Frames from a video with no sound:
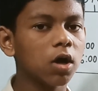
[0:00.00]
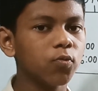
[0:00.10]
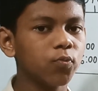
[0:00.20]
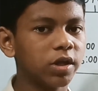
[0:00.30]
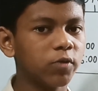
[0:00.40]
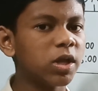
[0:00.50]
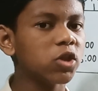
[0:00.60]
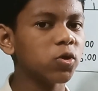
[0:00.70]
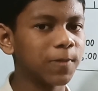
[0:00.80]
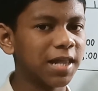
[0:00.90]
will
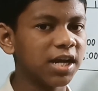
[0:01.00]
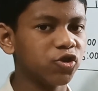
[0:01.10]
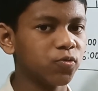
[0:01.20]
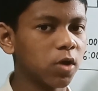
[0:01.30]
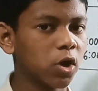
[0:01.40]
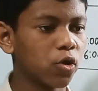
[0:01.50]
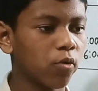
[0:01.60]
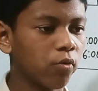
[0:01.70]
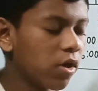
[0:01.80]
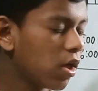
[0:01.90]
you play tomorrow.